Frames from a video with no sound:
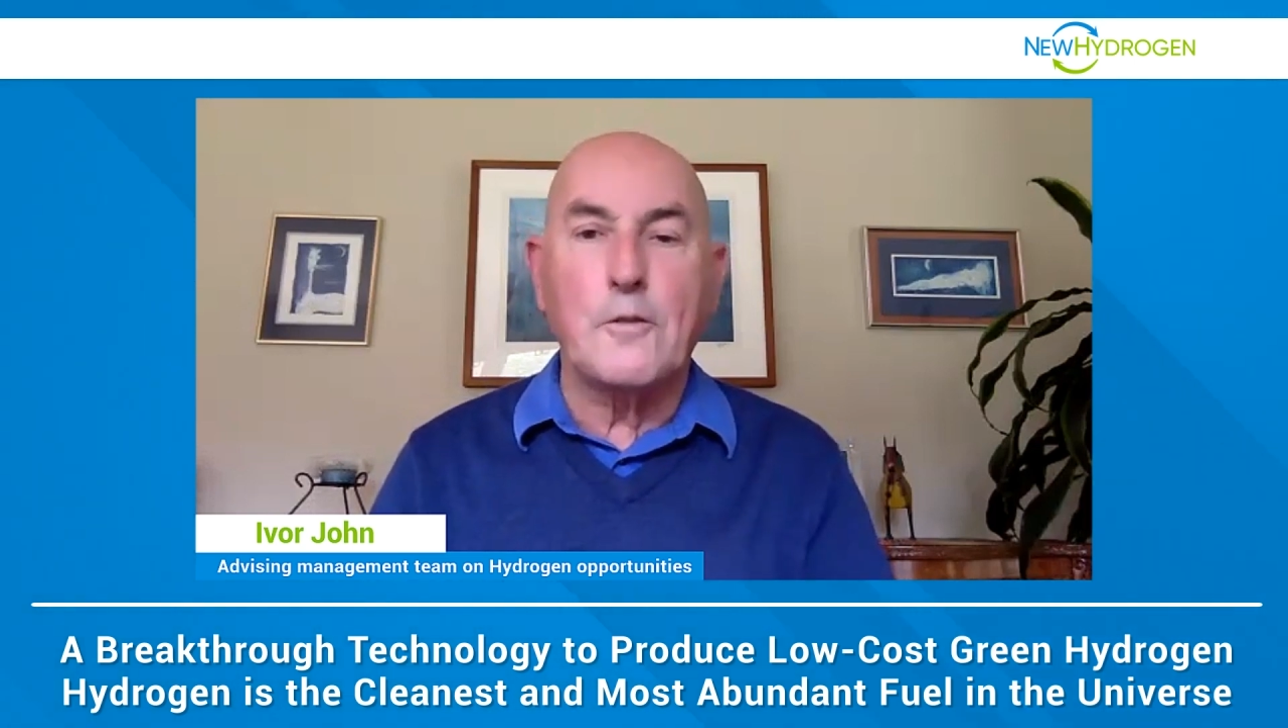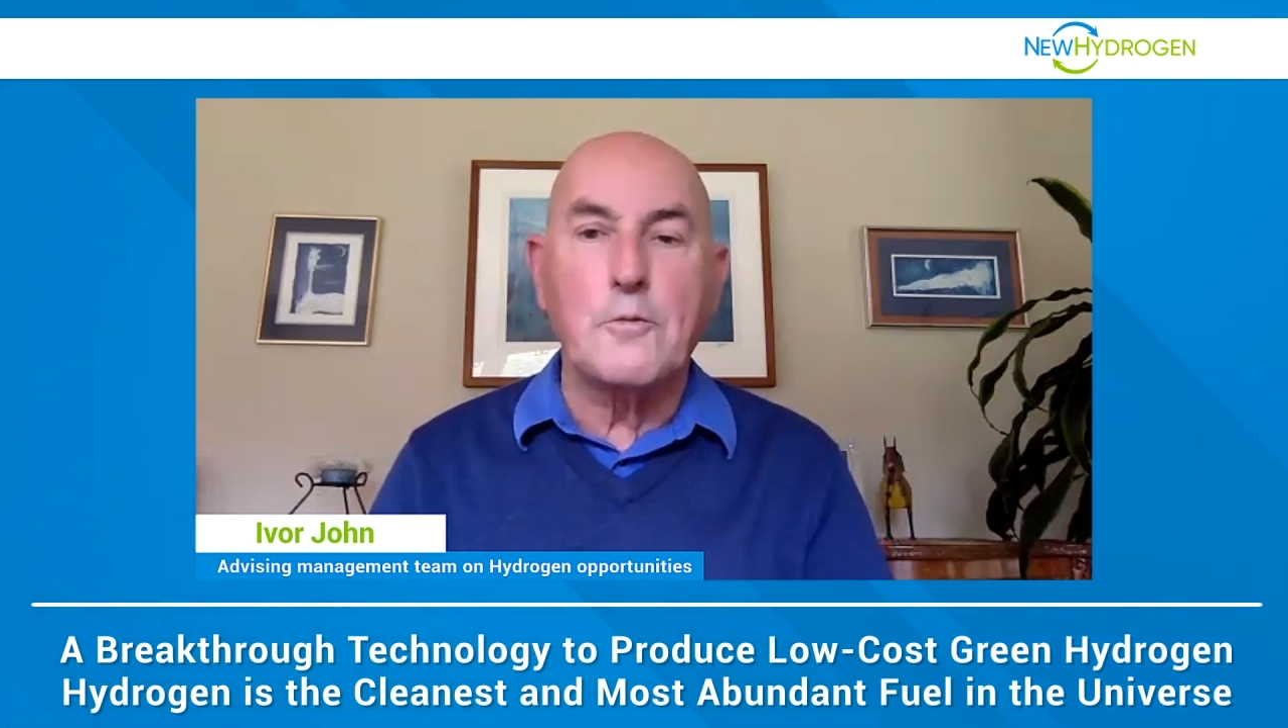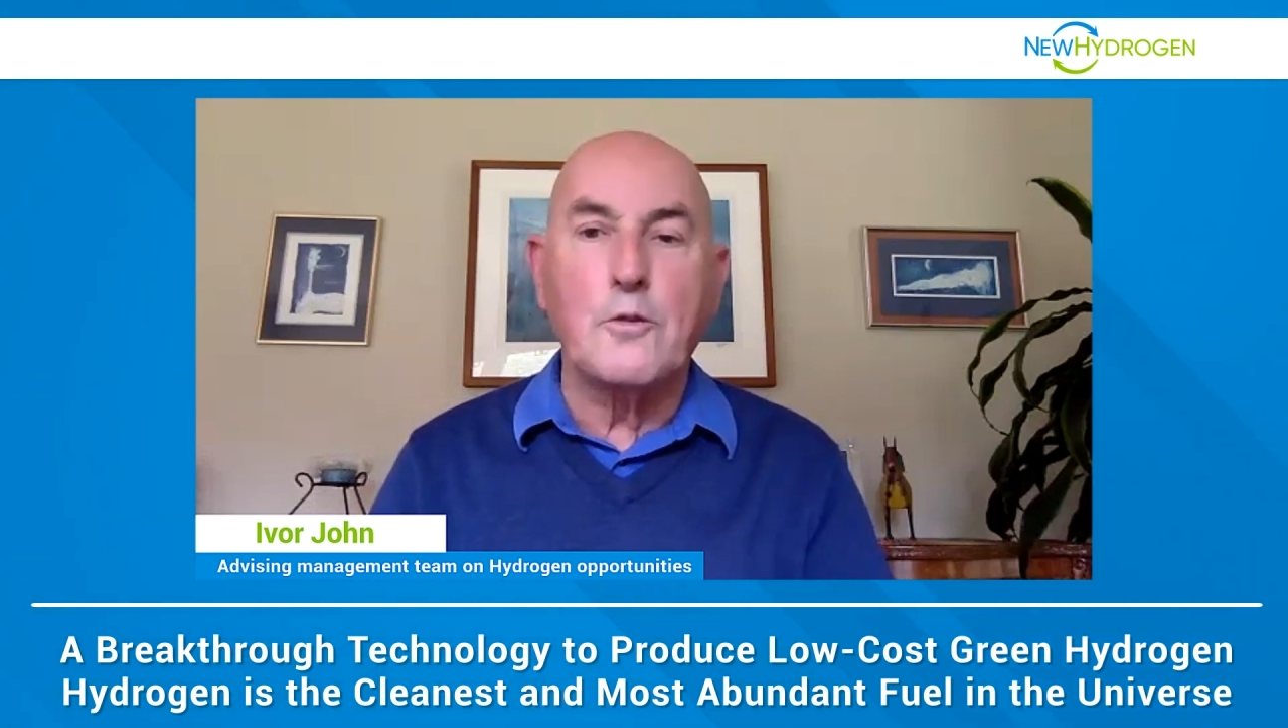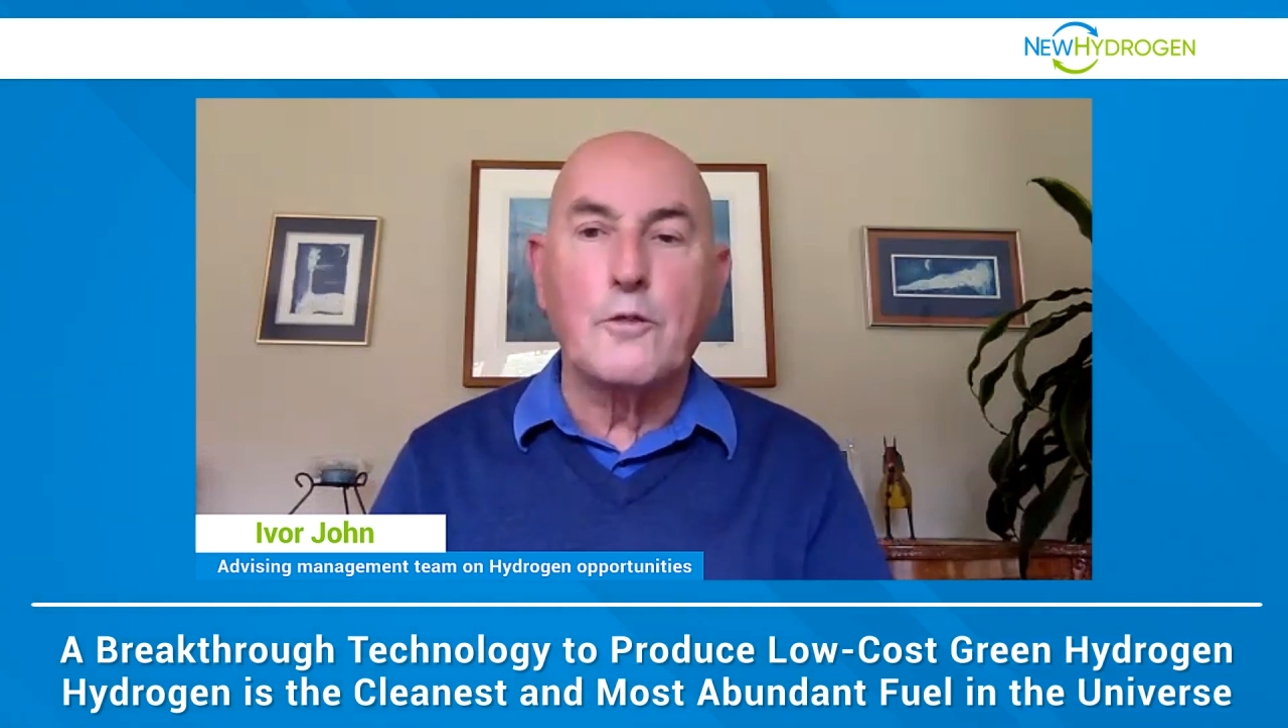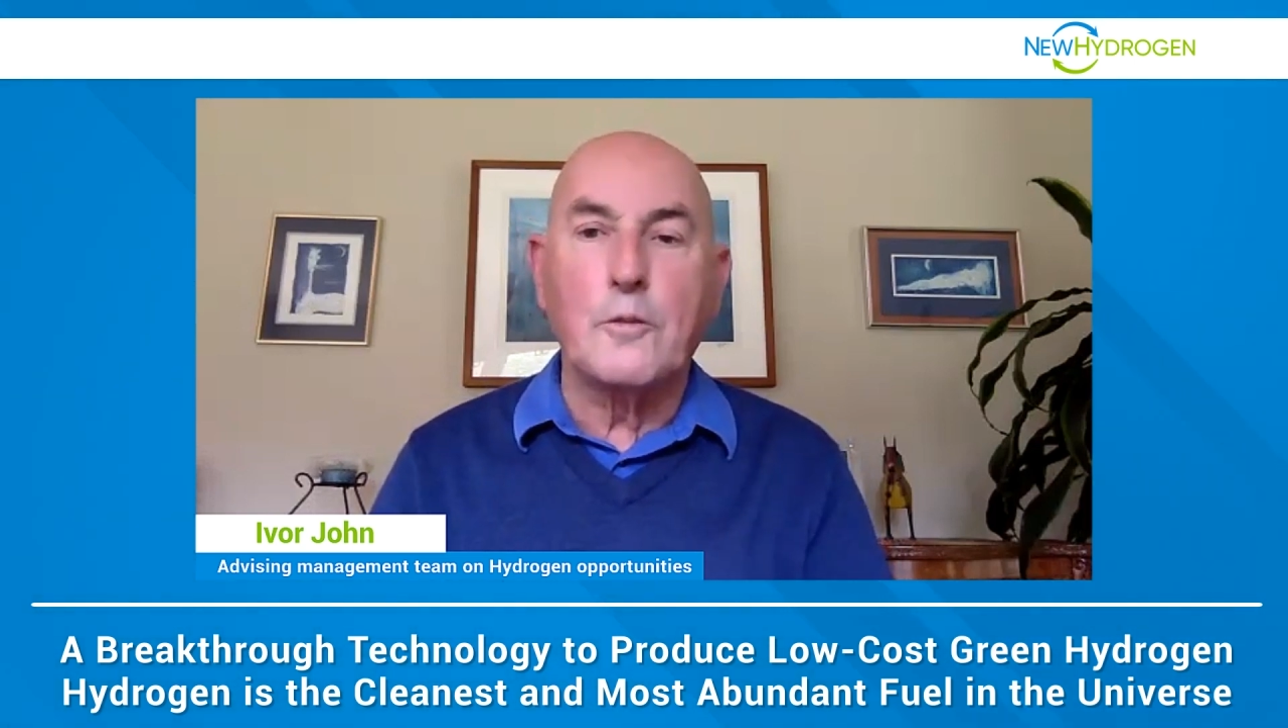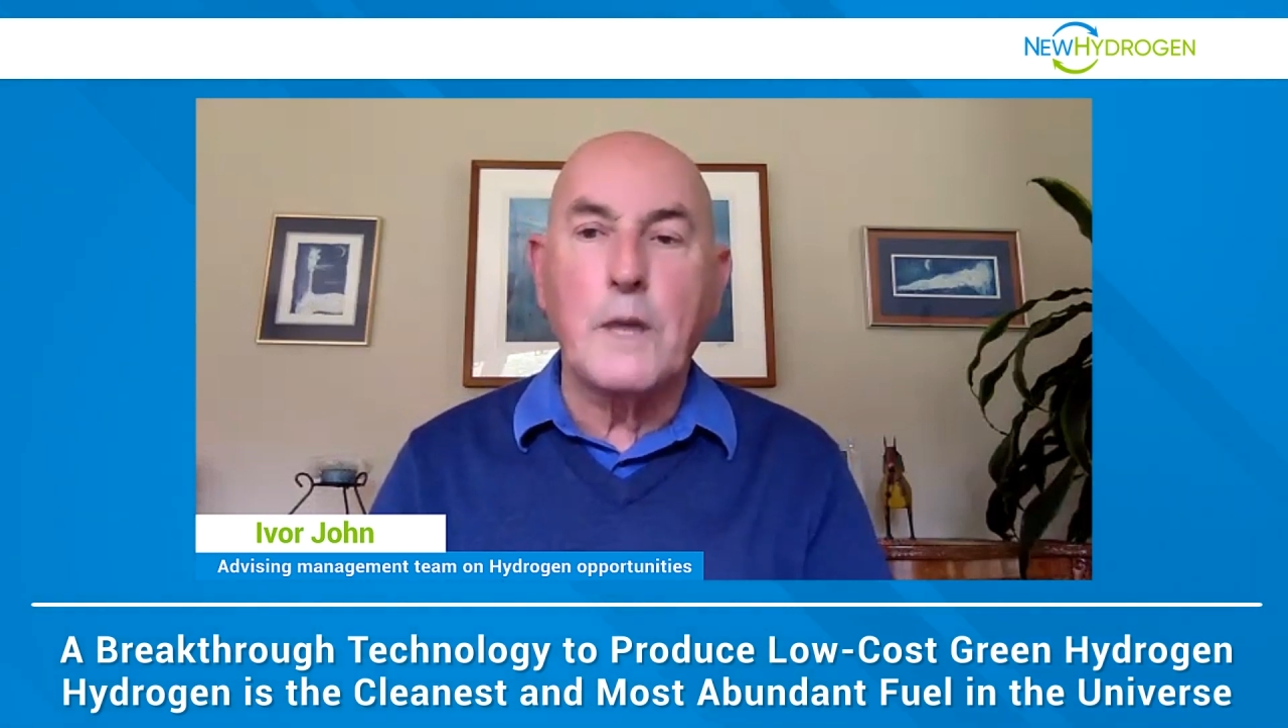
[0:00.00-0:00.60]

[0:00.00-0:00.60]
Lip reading: removal